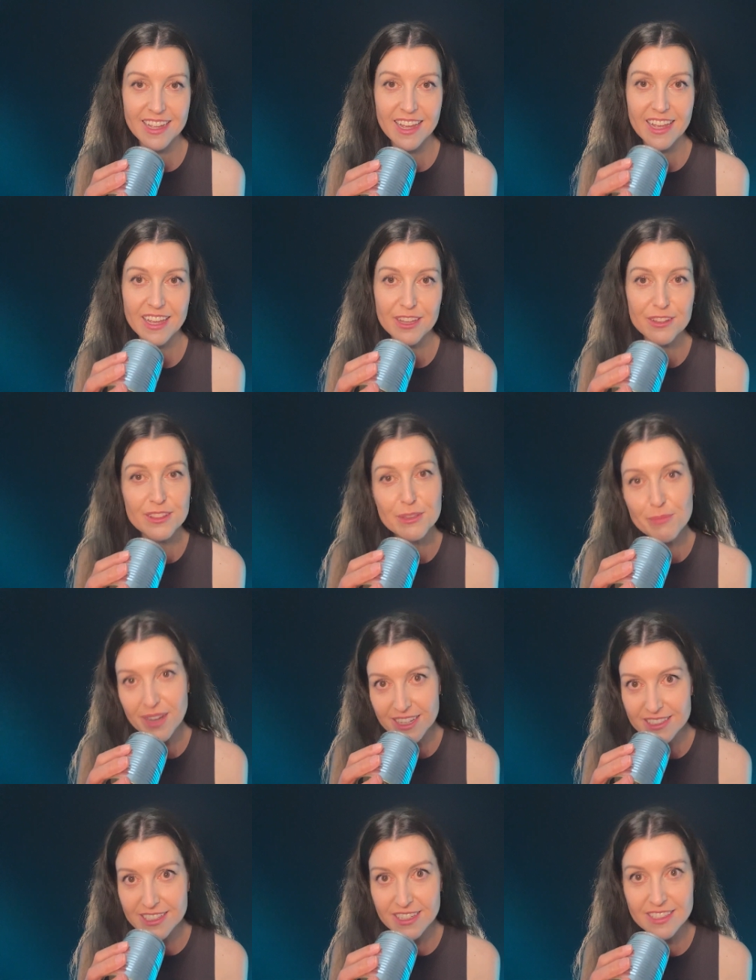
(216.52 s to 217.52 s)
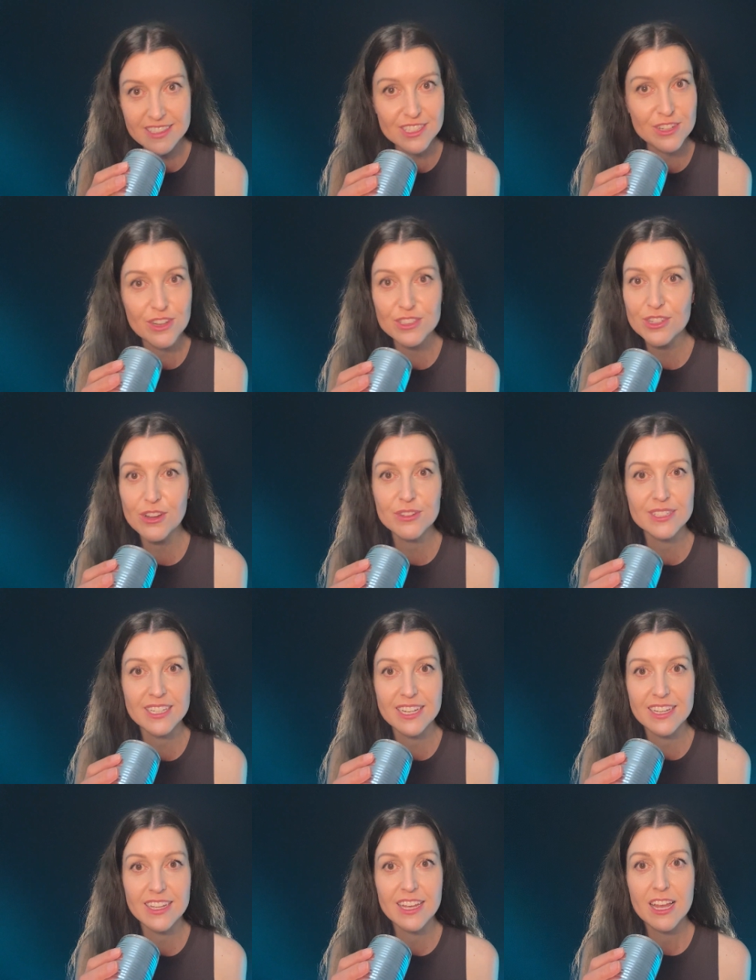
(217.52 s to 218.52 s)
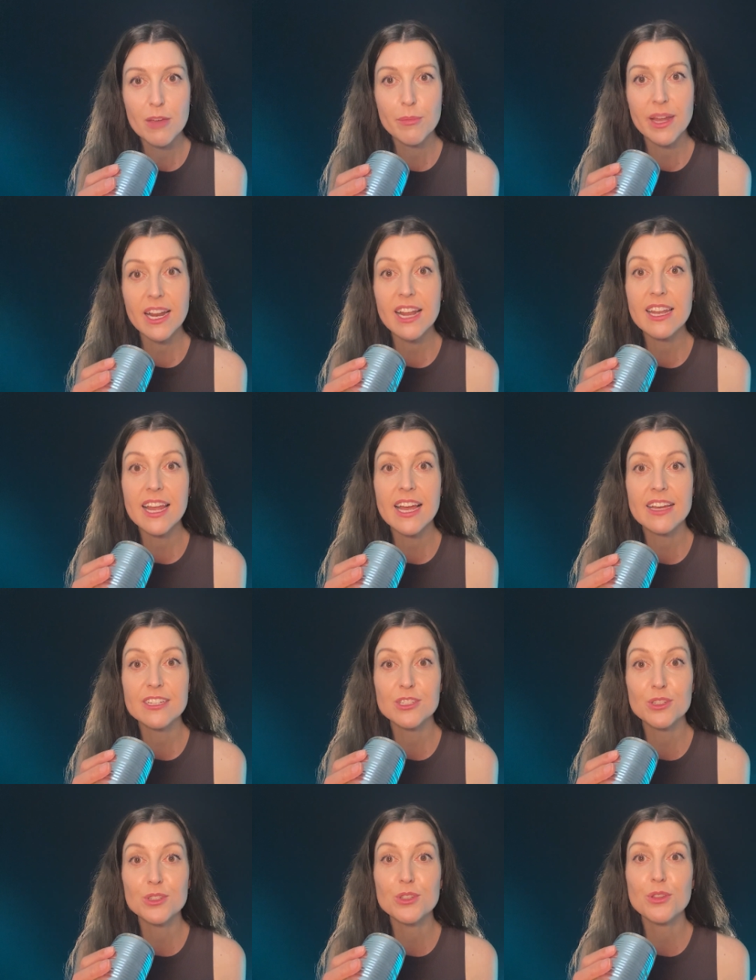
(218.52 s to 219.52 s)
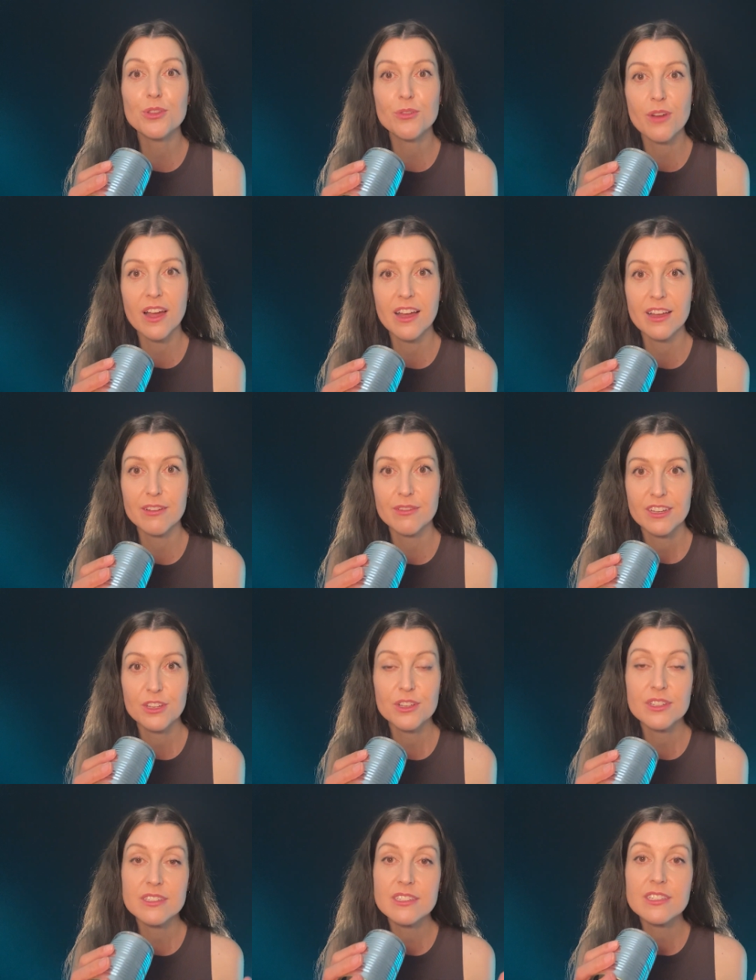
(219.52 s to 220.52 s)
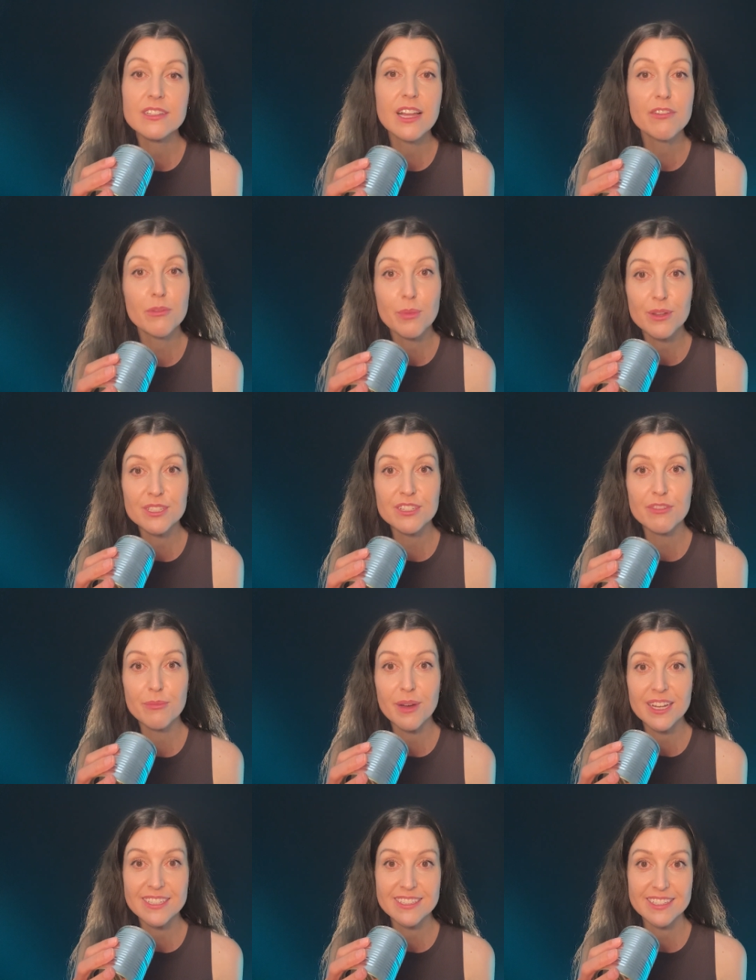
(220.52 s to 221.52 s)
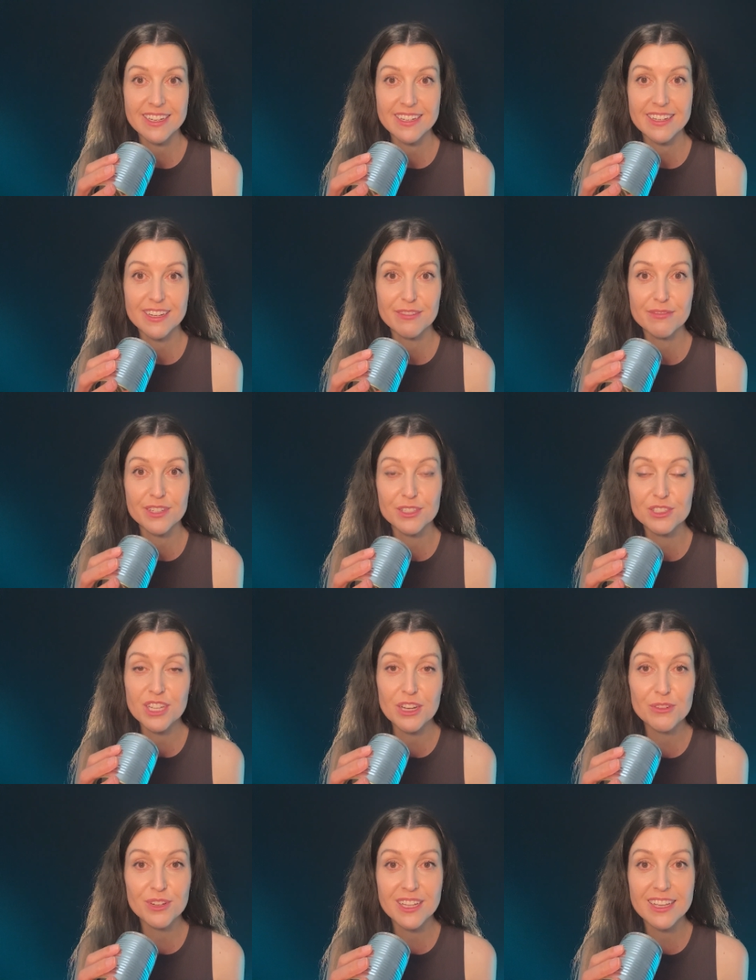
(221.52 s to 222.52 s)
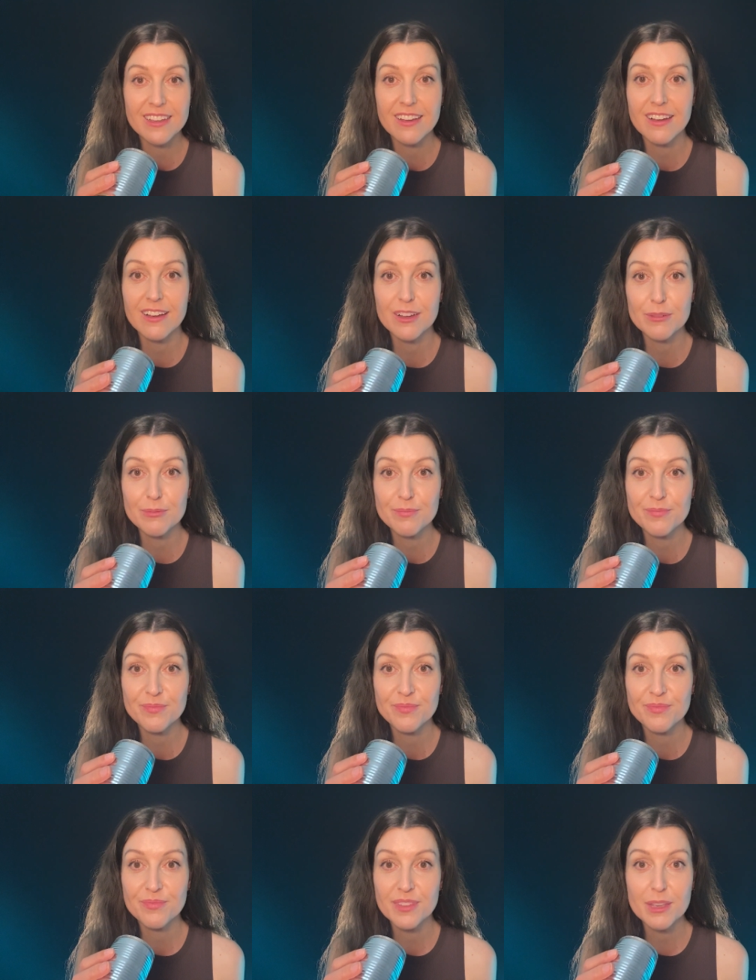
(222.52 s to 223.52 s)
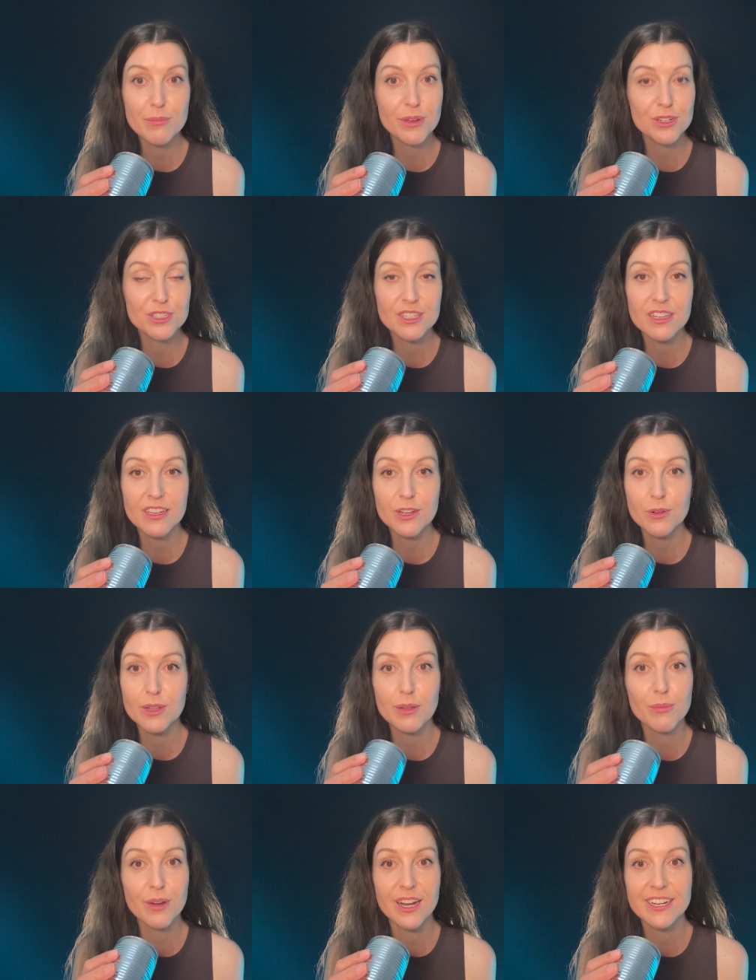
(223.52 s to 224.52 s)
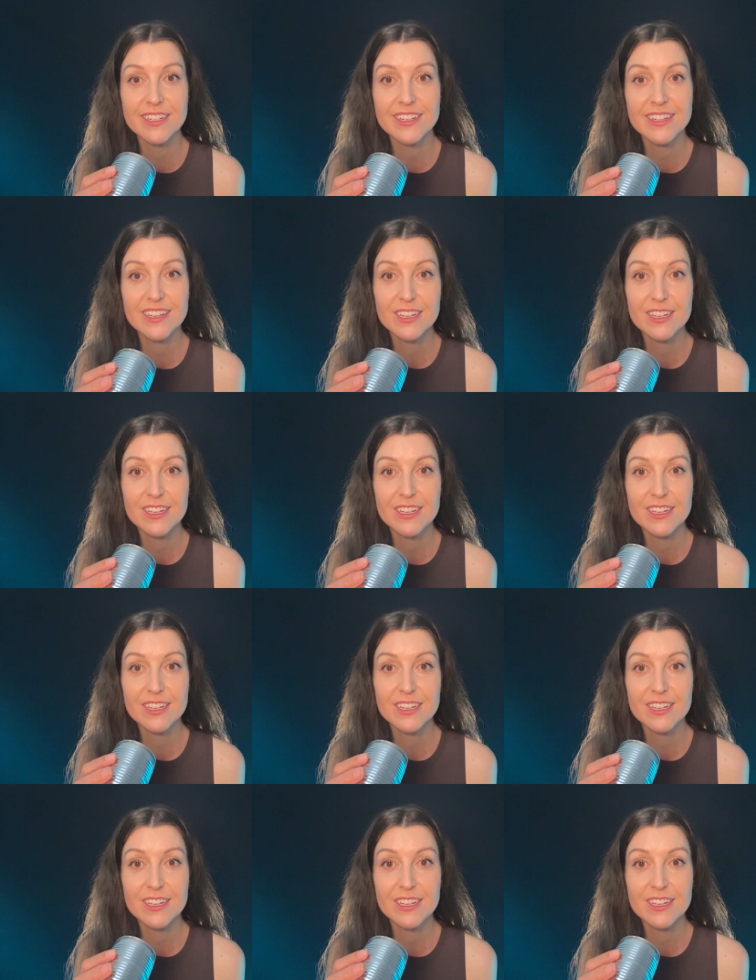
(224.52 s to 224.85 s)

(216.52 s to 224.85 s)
A healthy mindset is not toxic, but allows you to thrive. You can still have a positive mindset and feel generally calm, emotionally equilibrated,